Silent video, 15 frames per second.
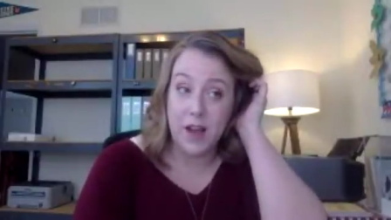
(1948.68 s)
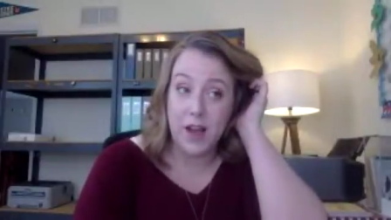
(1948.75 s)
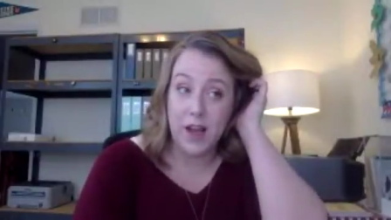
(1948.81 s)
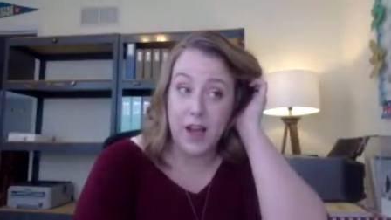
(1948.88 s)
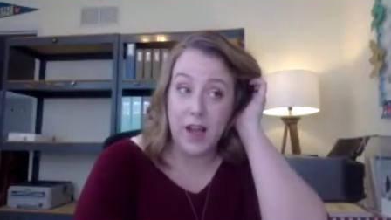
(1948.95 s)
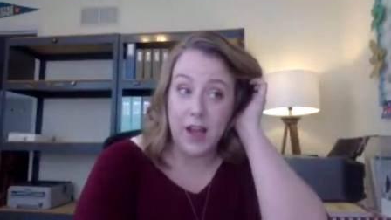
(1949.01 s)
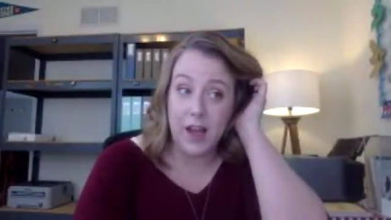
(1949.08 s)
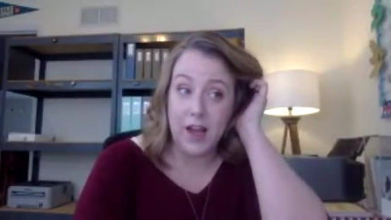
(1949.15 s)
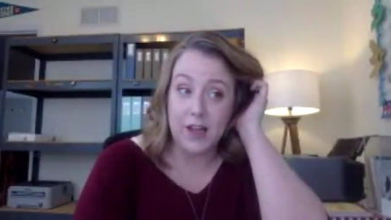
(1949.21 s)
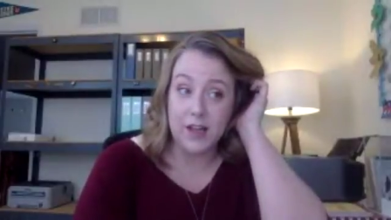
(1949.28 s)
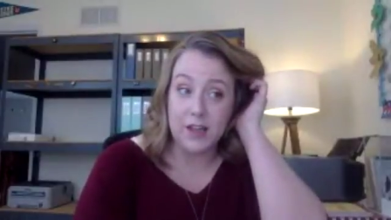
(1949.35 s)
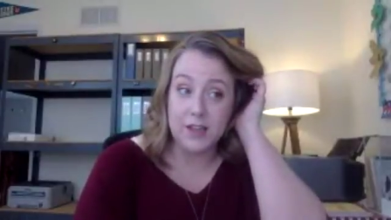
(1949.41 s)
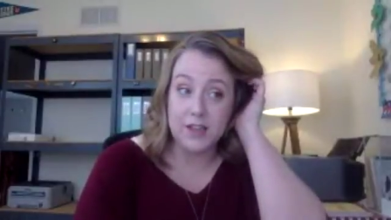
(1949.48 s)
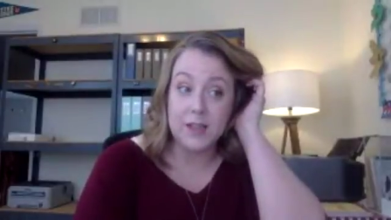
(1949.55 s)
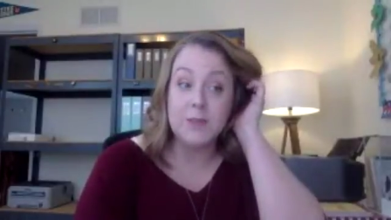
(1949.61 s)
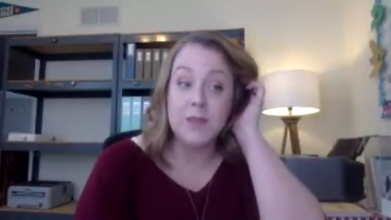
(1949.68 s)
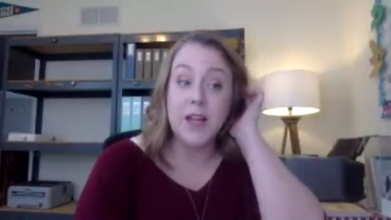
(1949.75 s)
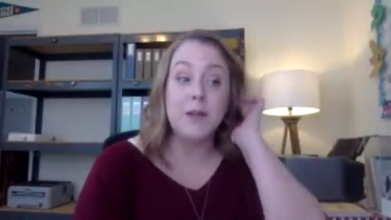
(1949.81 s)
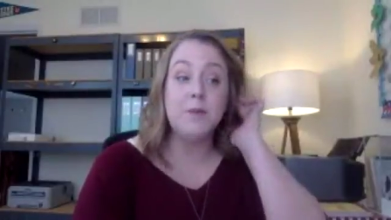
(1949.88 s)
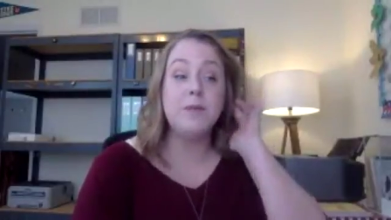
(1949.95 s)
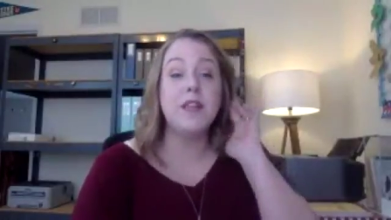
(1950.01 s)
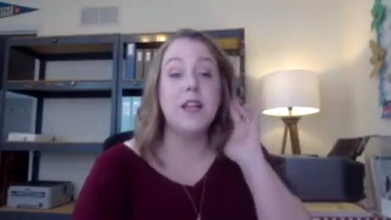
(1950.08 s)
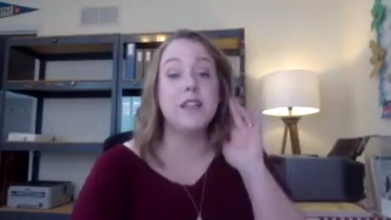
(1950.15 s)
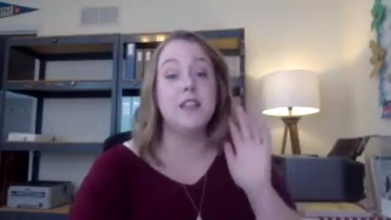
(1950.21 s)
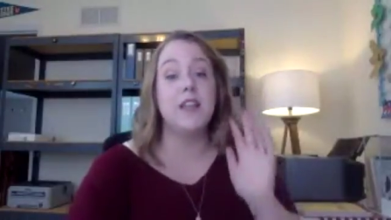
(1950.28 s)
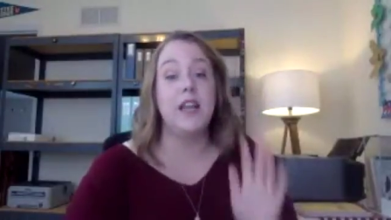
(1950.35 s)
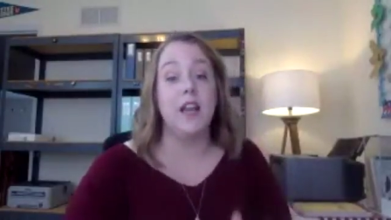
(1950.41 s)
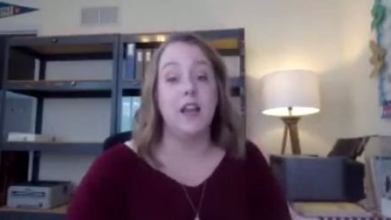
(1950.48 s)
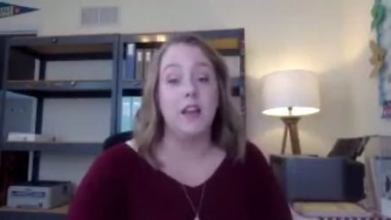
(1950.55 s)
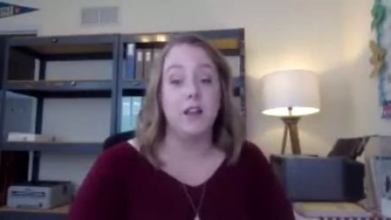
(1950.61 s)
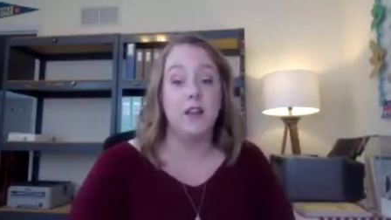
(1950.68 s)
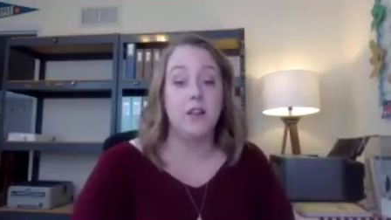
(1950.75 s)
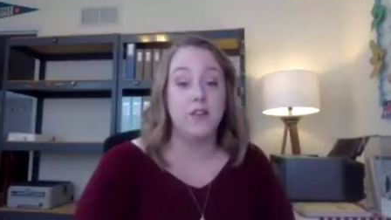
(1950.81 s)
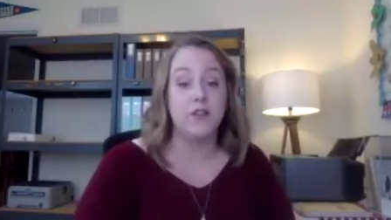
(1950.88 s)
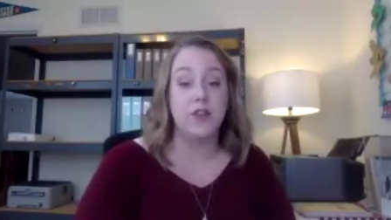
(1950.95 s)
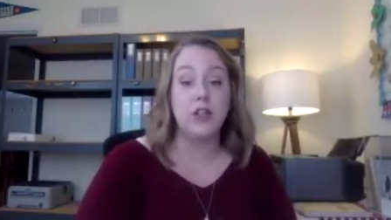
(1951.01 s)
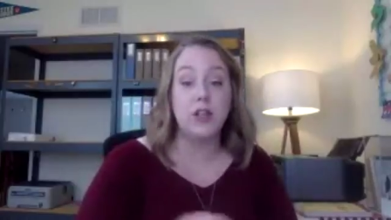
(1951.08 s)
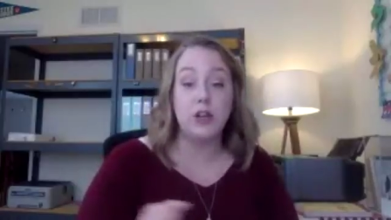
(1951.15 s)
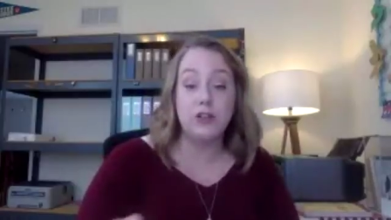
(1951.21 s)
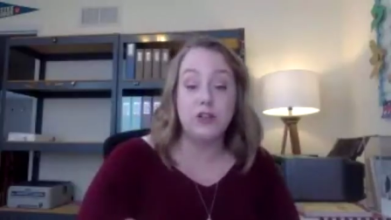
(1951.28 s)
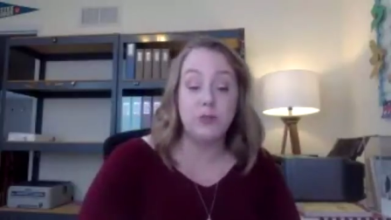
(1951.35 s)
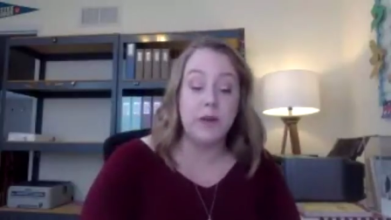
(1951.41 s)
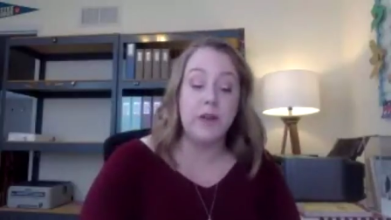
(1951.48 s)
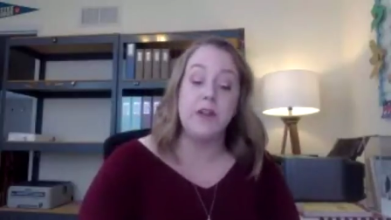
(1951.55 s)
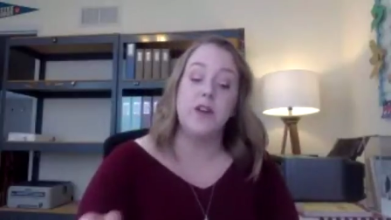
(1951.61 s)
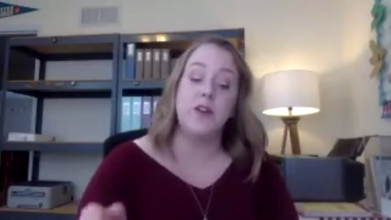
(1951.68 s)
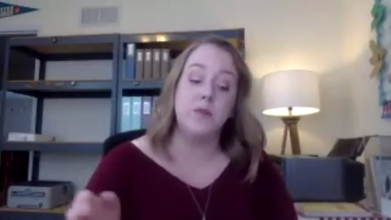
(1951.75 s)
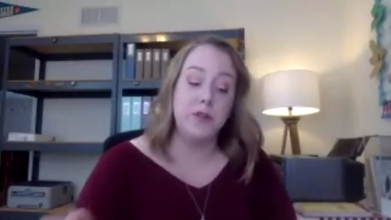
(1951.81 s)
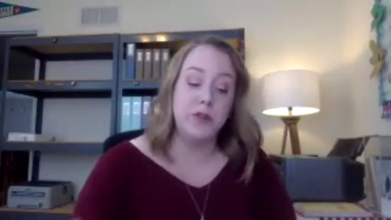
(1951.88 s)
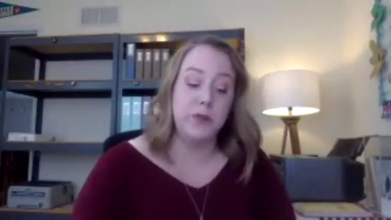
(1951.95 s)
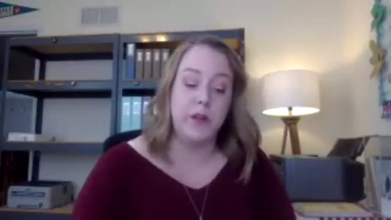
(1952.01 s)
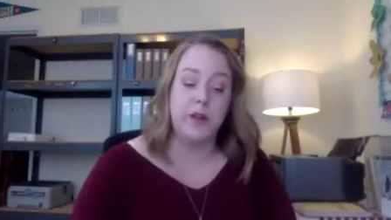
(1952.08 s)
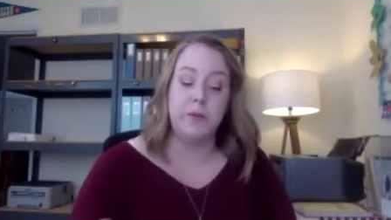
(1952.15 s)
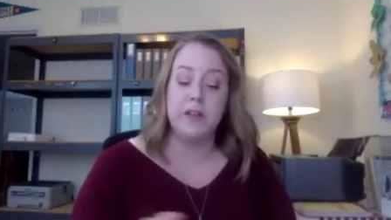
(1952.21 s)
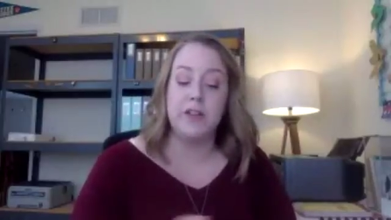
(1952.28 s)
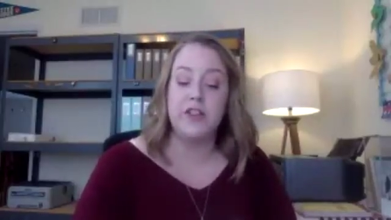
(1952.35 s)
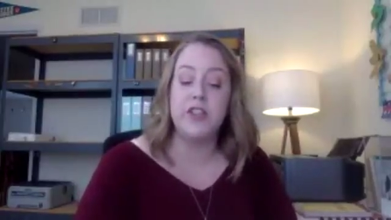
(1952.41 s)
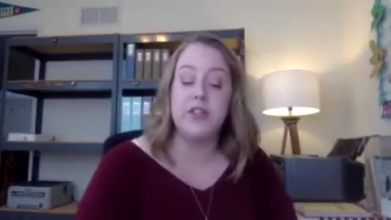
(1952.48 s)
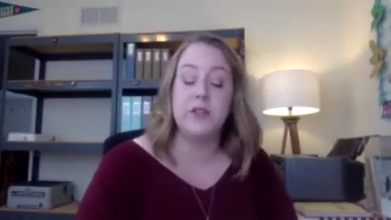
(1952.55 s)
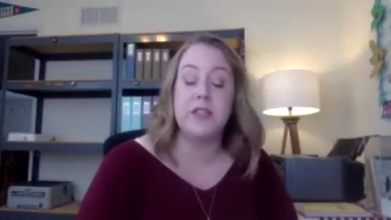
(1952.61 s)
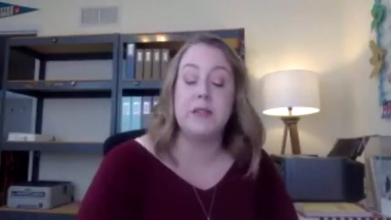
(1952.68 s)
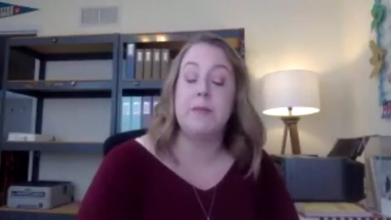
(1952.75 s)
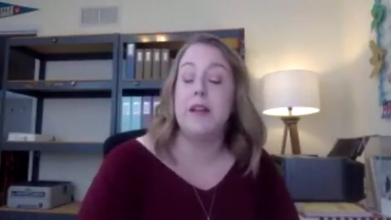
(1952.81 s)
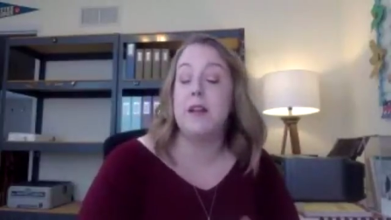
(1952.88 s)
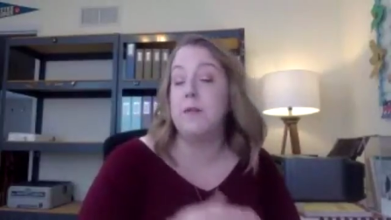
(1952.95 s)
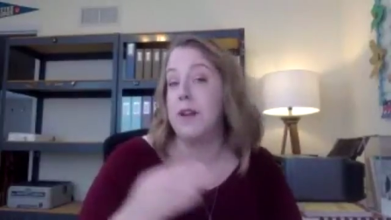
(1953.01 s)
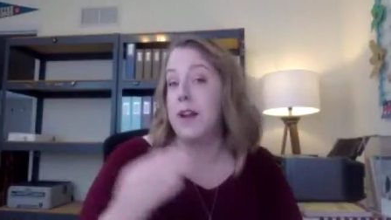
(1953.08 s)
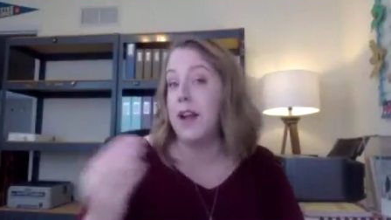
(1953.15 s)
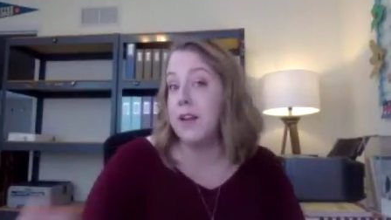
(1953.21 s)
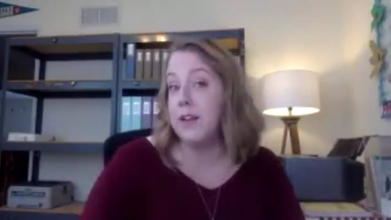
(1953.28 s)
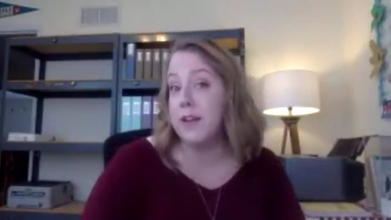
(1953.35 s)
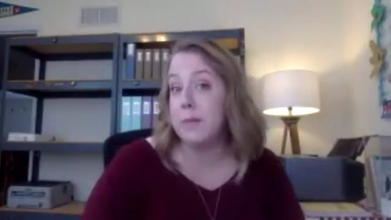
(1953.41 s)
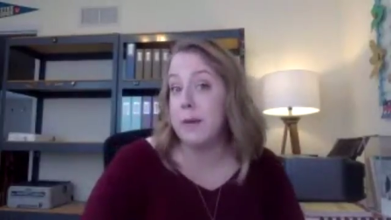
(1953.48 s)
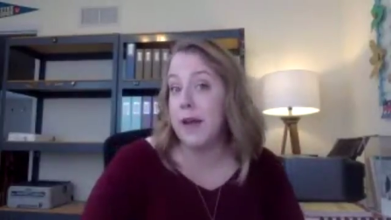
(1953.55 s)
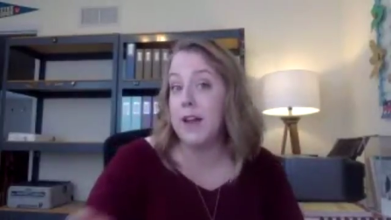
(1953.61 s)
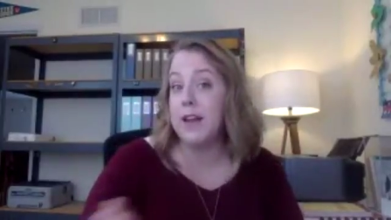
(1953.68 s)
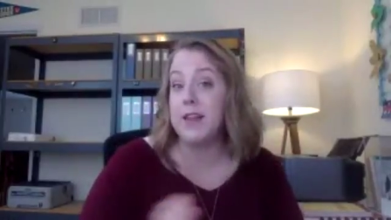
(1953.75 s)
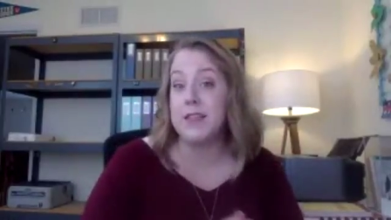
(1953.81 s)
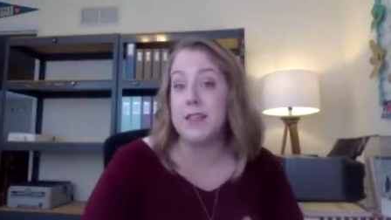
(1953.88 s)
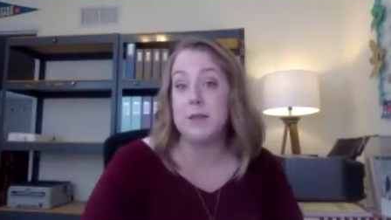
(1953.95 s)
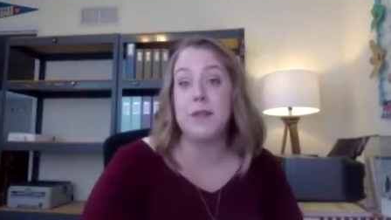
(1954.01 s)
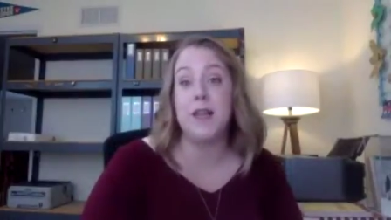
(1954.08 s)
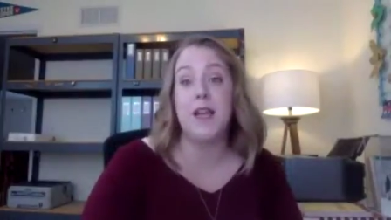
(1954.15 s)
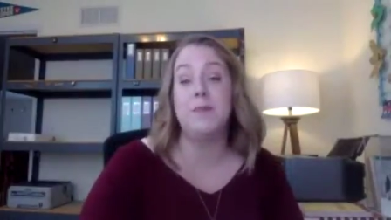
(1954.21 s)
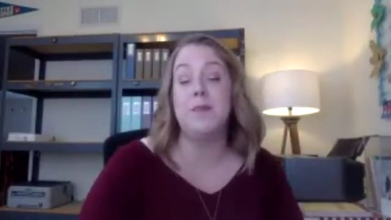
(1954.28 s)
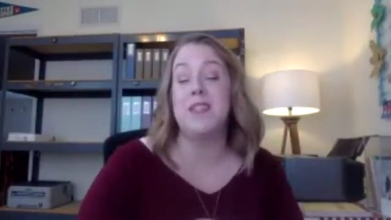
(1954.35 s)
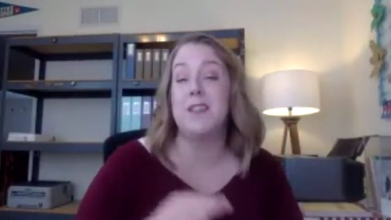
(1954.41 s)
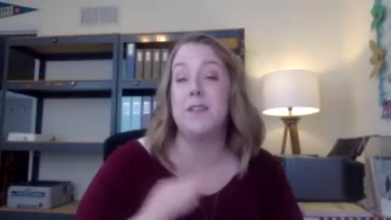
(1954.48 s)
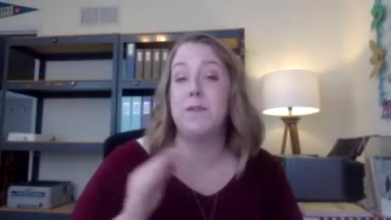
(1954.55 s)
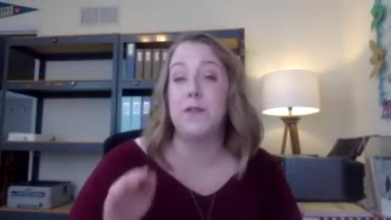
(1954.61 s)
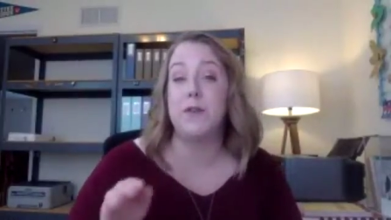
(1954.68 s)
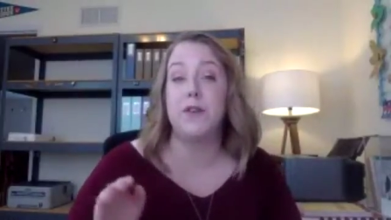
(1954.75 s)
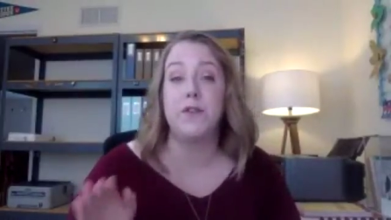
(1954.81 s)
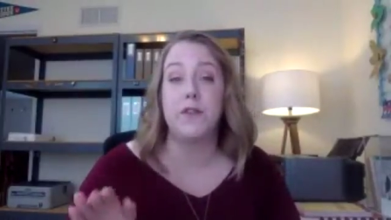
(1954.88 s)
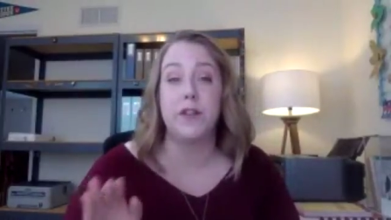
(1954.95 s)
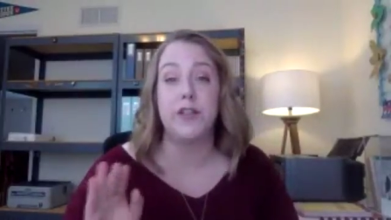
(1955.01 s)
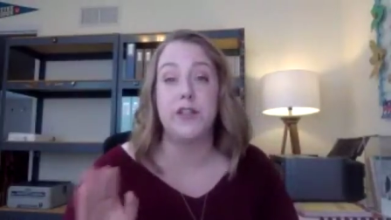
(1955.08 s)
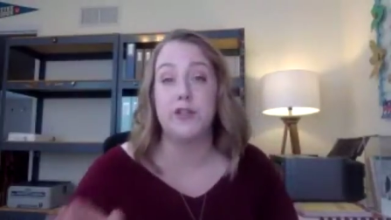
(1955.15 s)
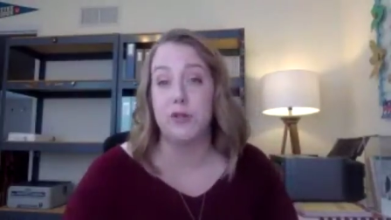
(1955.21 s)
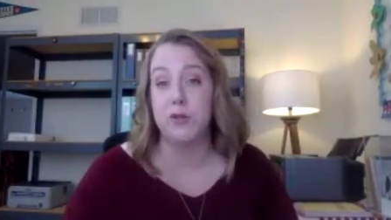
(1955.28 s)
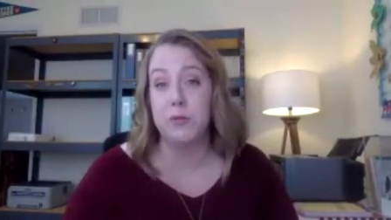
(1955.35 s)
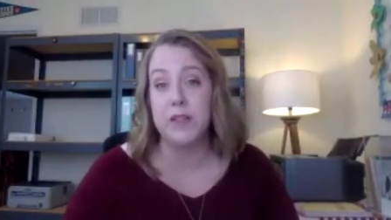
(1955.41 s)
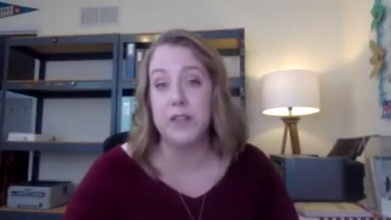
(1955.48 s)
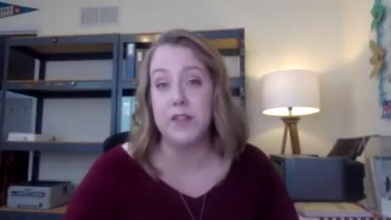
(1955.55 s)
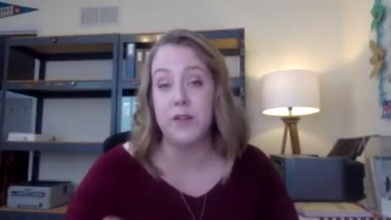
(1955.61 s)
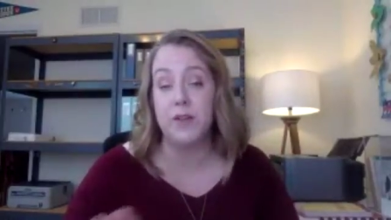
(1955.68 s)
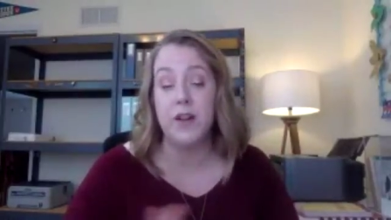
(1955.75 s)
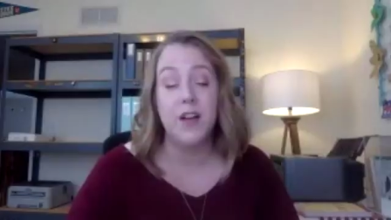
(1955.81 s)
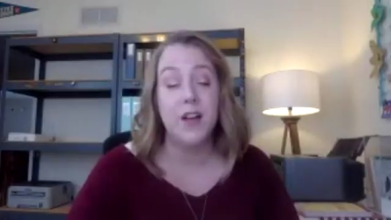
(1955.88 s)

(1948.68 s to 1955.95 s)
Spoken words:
And sometimes there's a large window between when she goes to bed and when I go to bed, and sometimes it's a very, very short window.